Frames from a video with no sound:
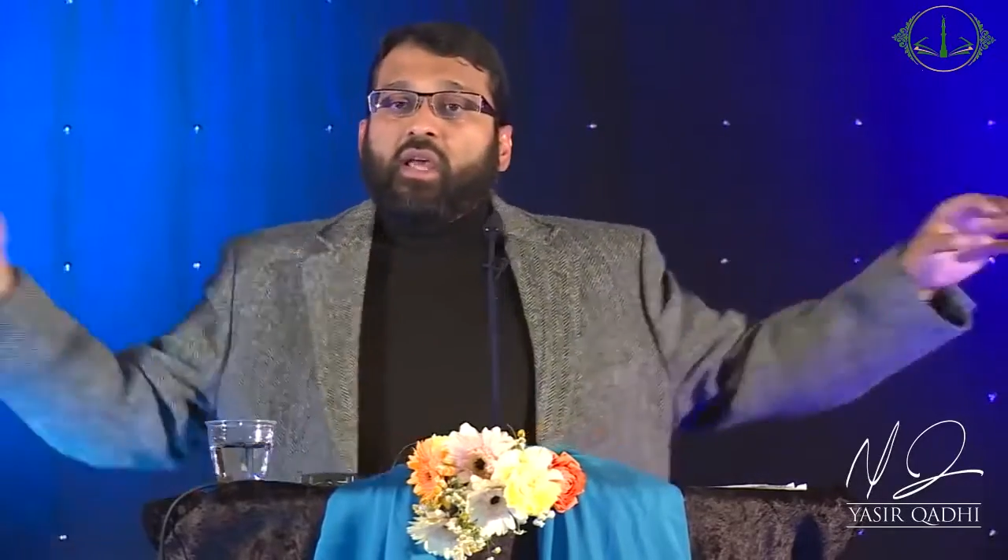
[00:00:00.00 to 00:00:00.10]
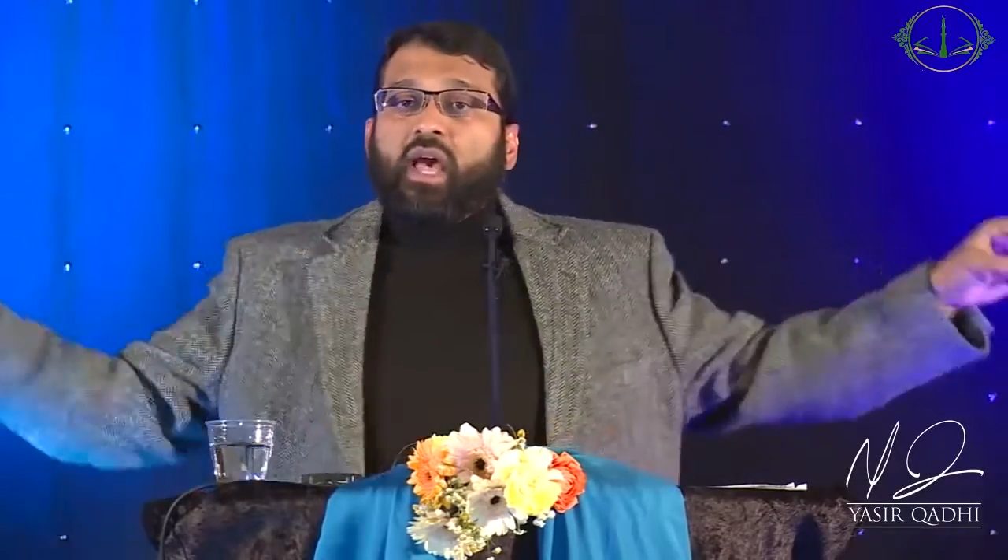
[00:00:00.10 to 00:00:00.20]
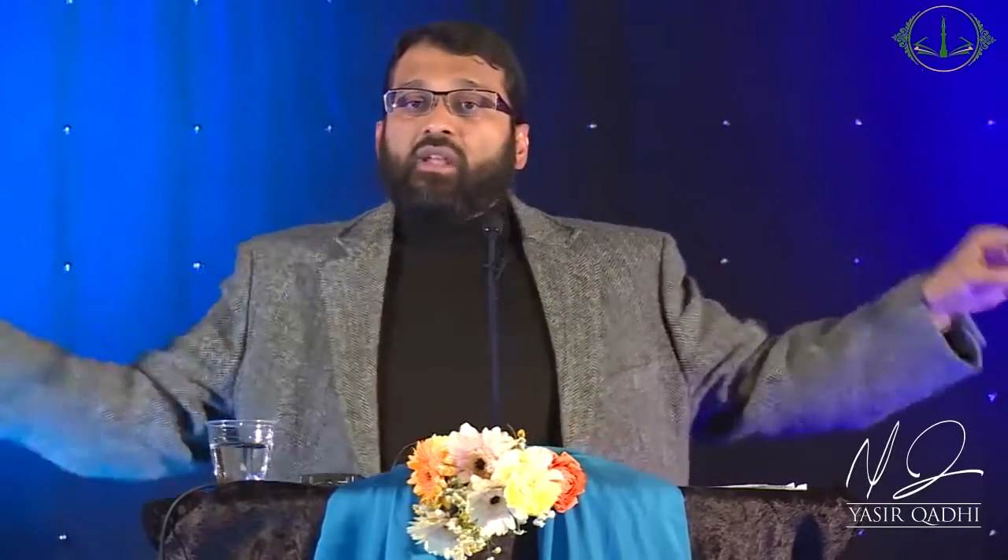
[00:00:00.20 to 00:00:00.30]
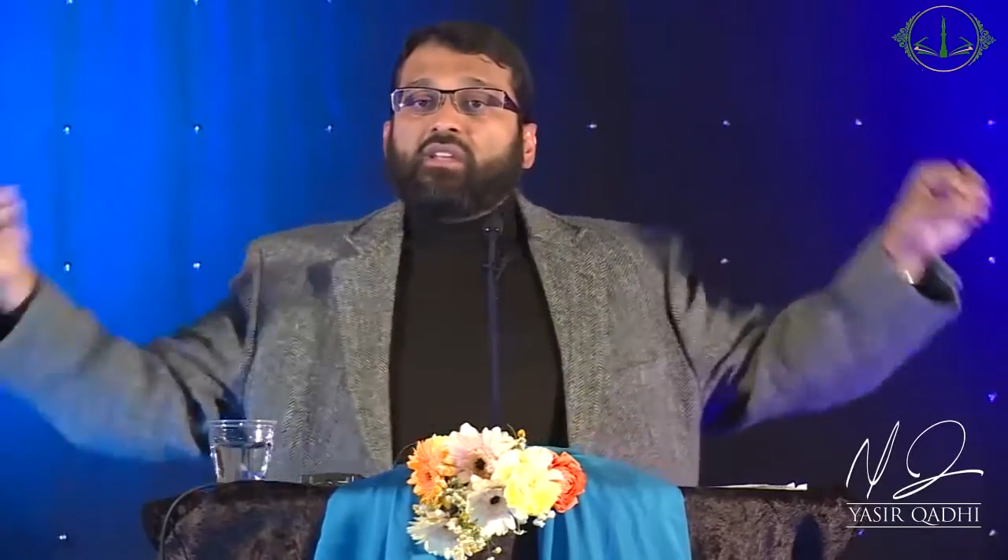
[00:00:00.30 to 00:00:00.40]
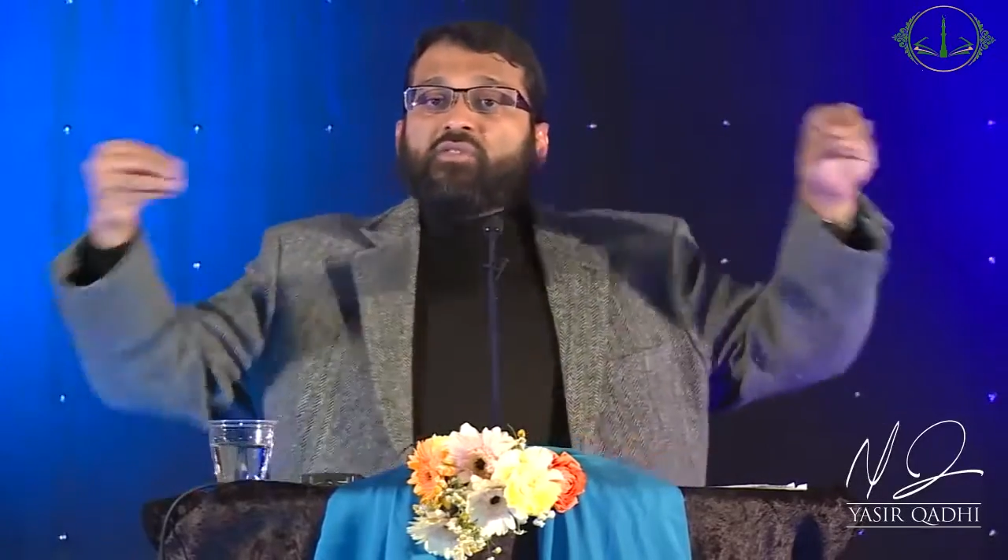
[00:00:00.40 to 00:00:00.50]

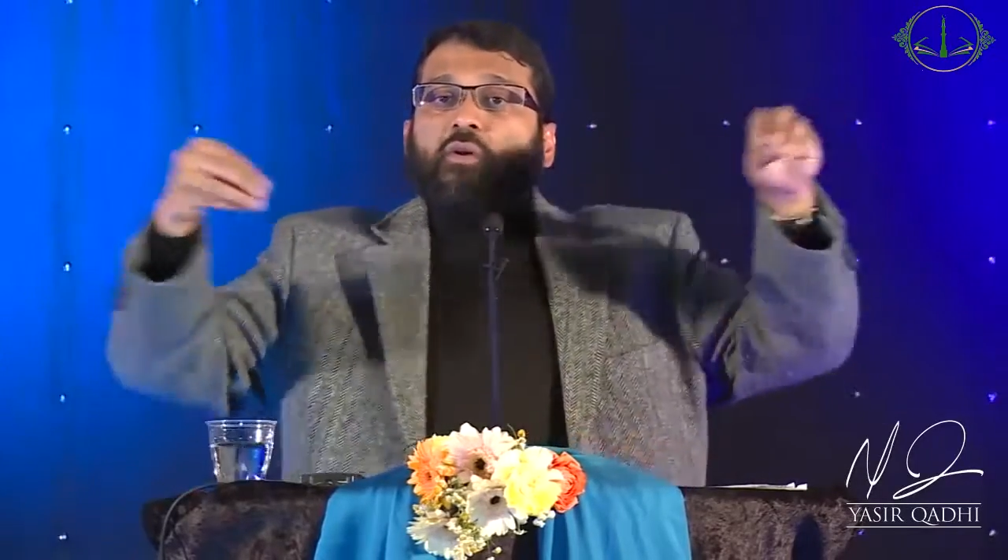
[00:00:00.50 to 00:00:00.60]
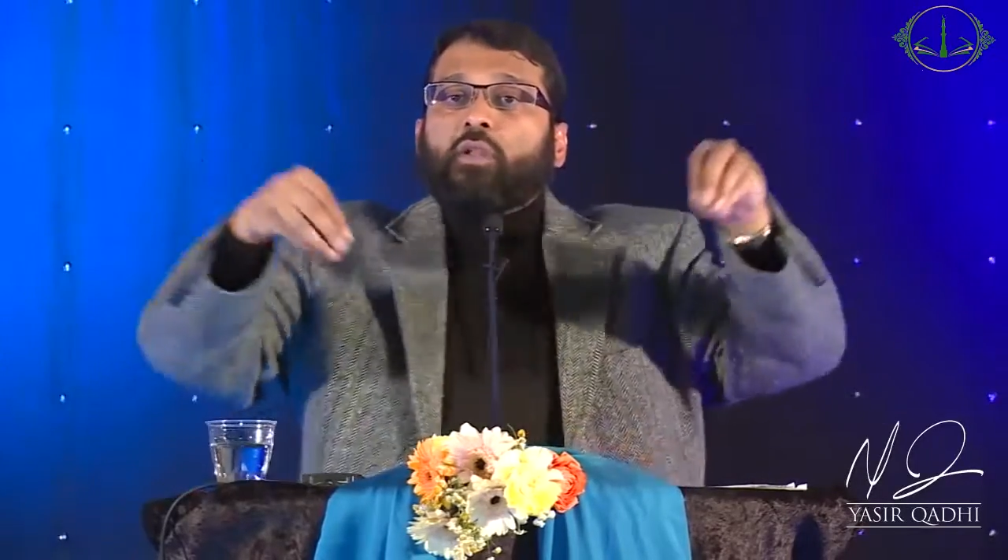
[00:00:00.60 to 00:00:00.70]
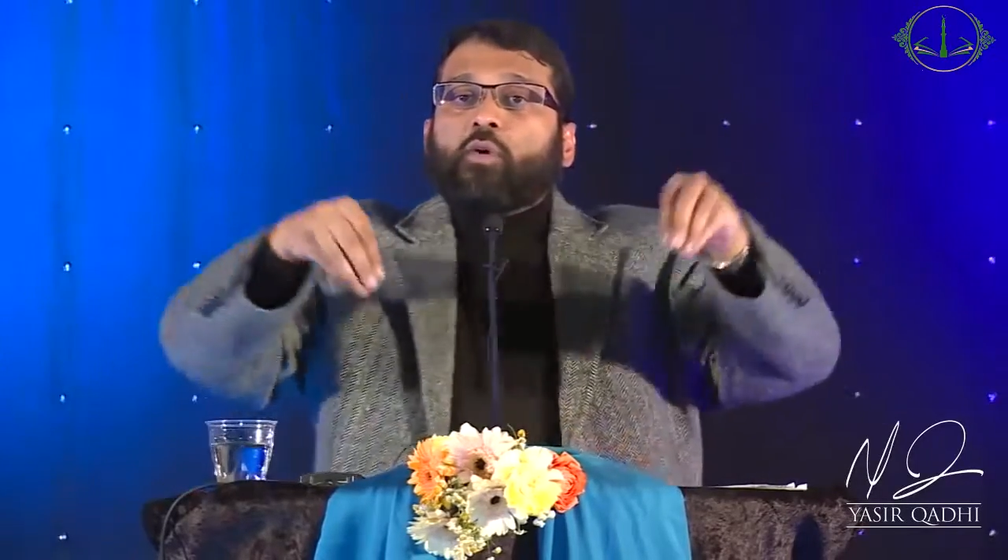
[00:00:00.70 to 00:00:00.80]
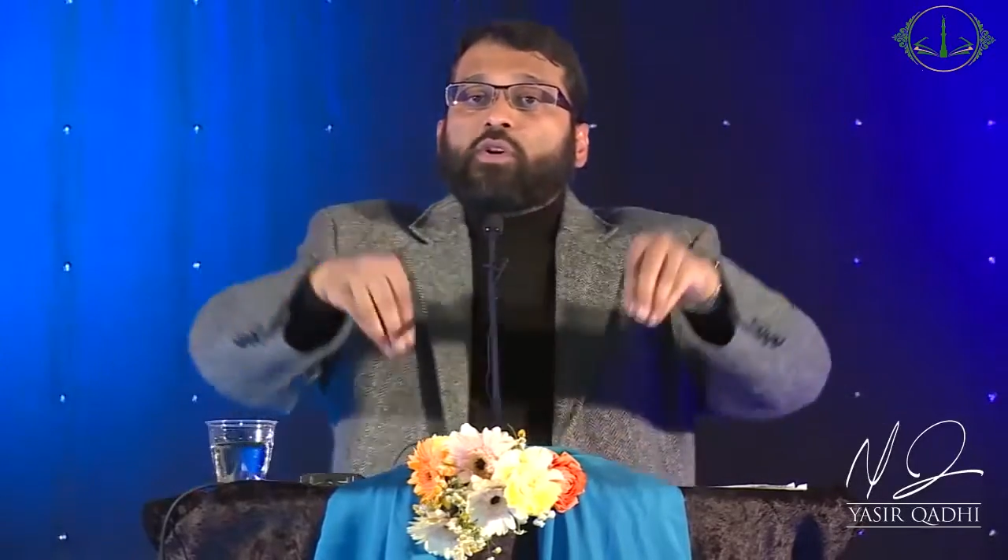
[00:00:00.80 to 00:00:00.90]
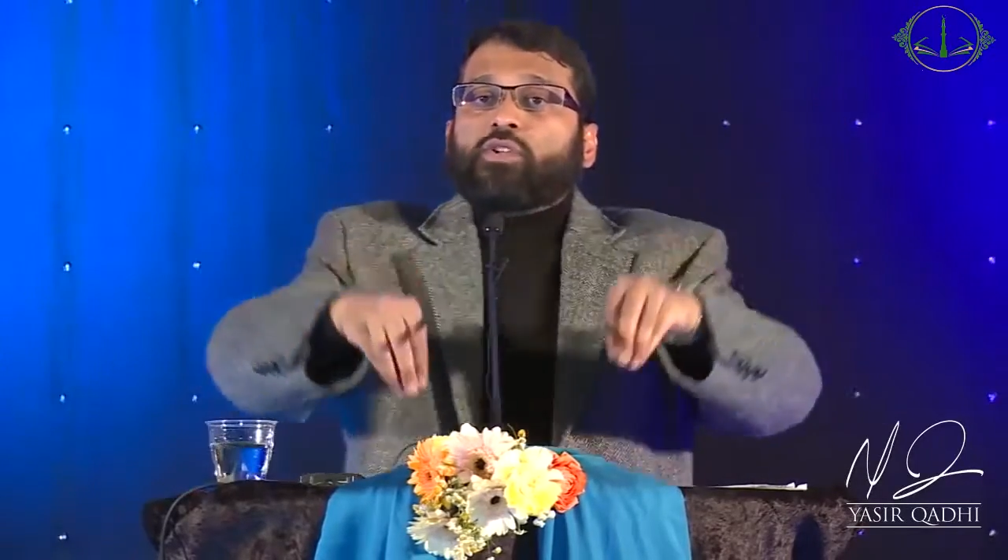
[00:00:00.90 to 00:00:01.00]
and his
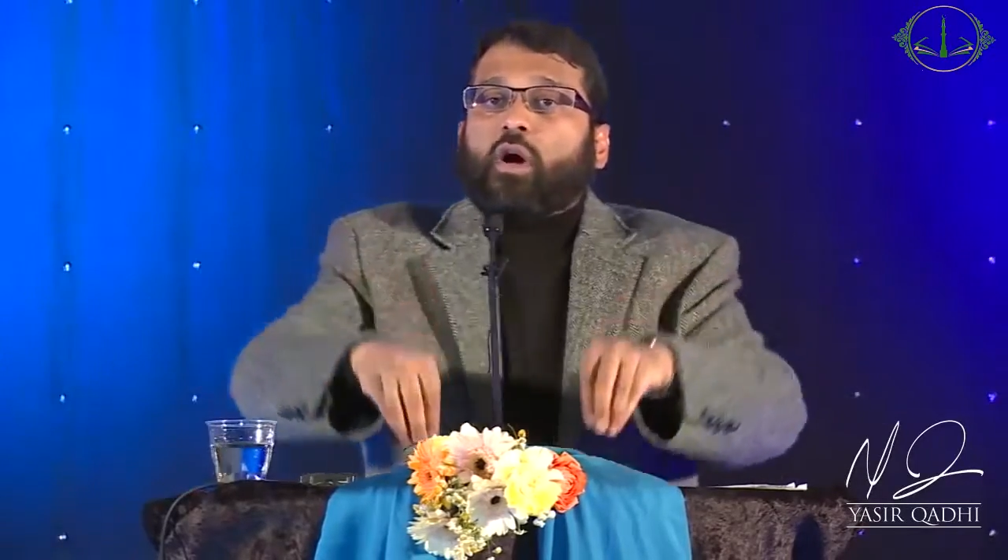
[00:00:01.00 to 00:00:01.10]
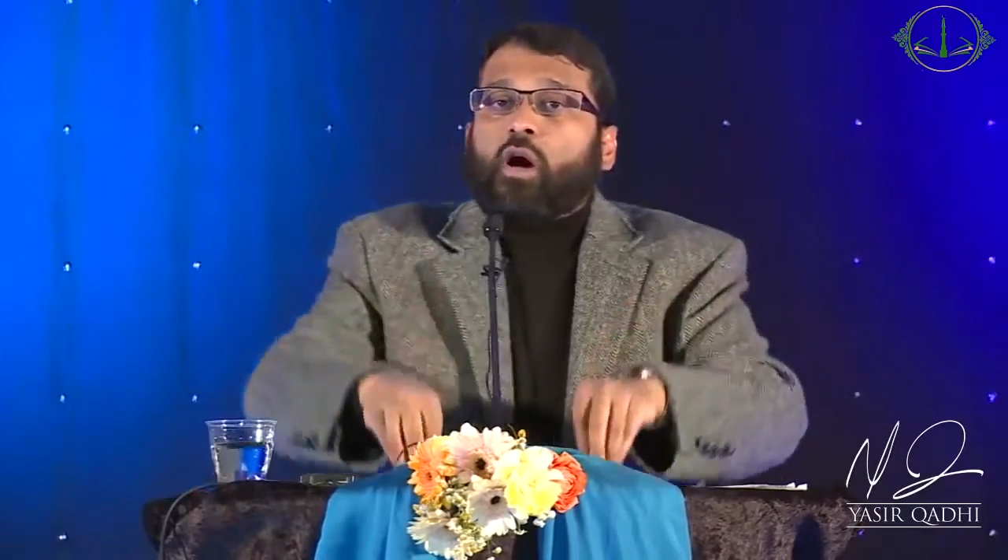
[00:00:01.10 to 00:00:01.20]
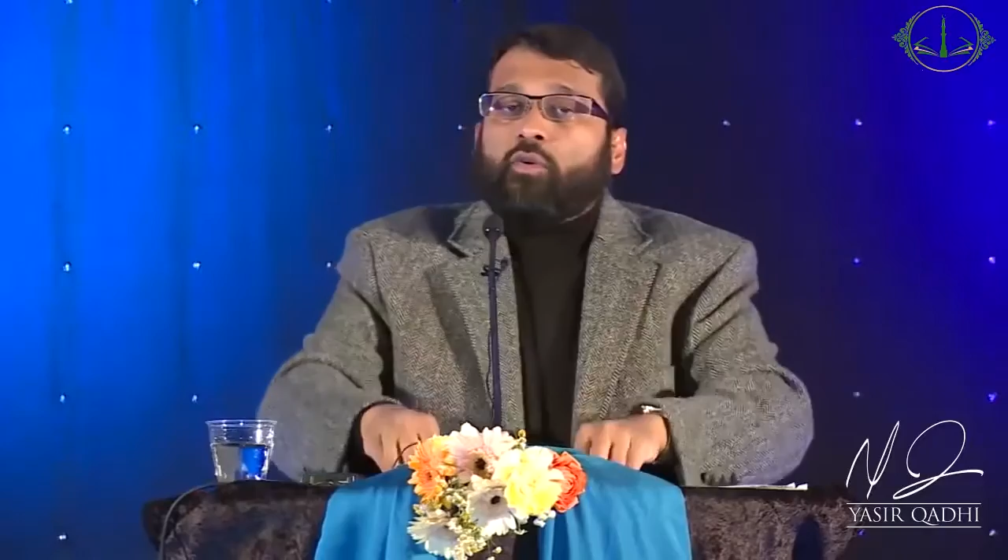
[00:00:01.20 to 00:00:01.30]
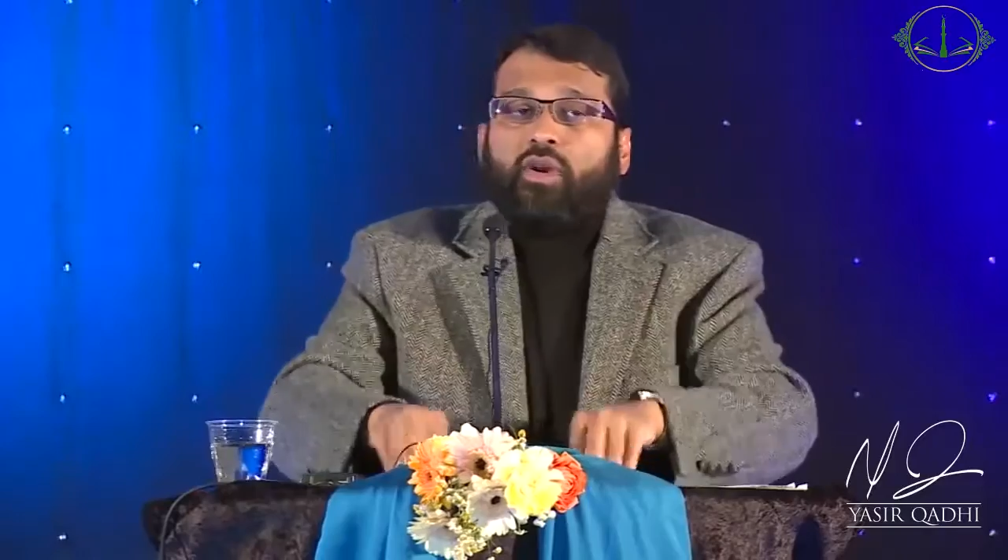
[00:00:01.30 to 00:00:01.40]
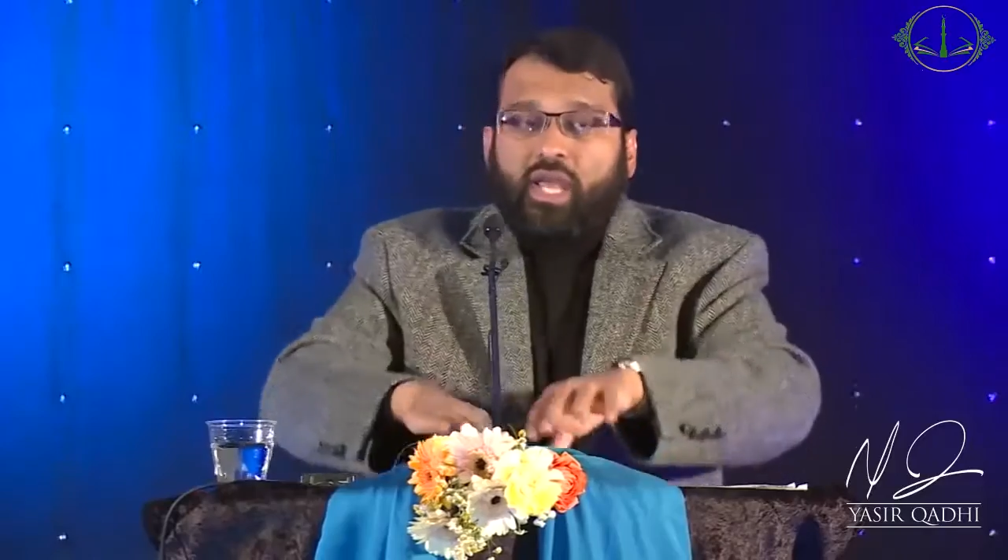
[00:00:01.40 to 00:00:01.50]
followers
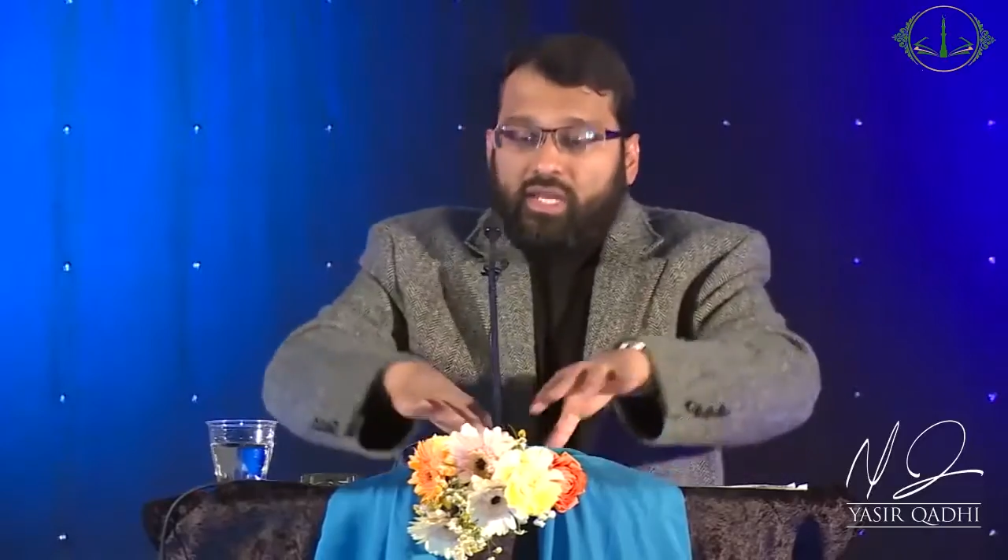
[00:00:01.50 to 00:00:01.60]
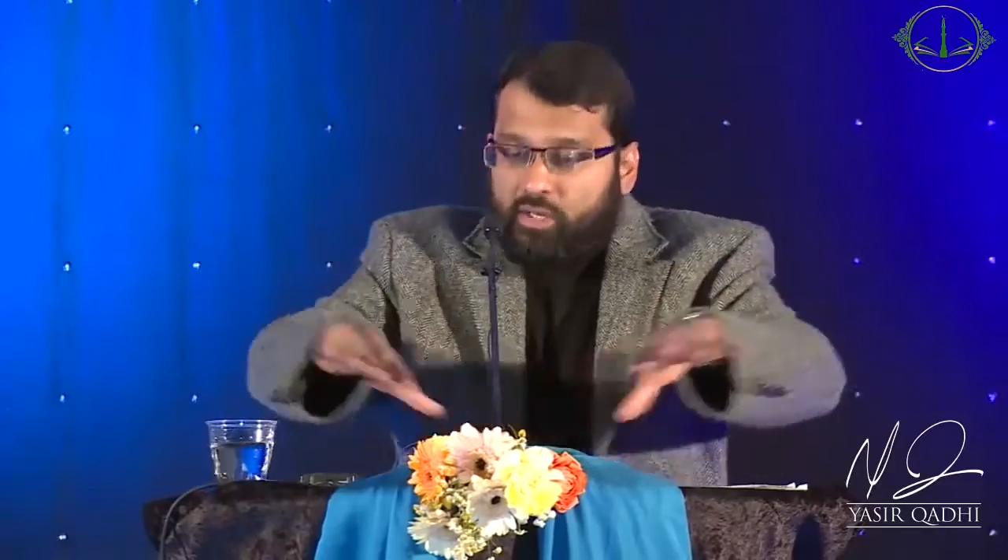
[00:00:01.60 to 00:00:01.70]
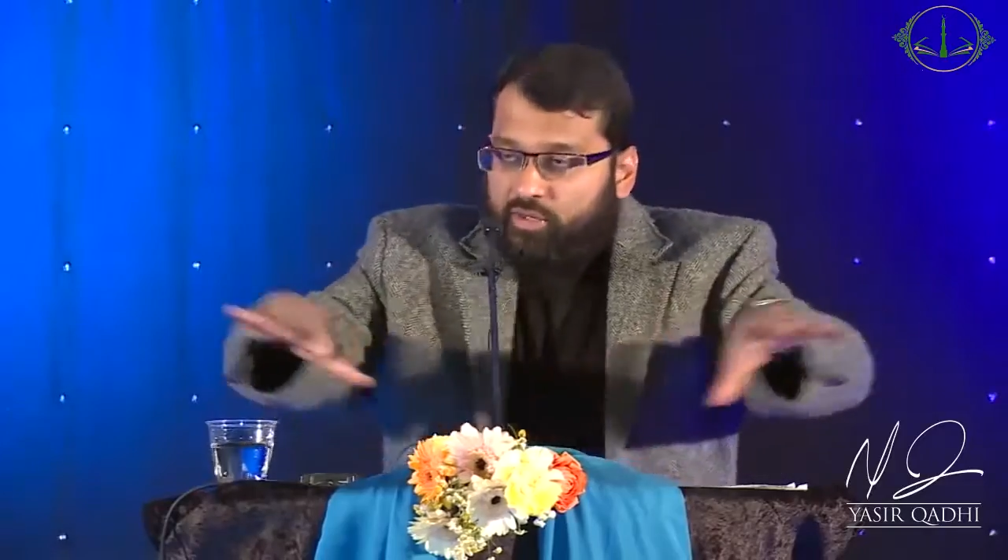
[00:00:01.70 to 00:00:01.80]
congregate.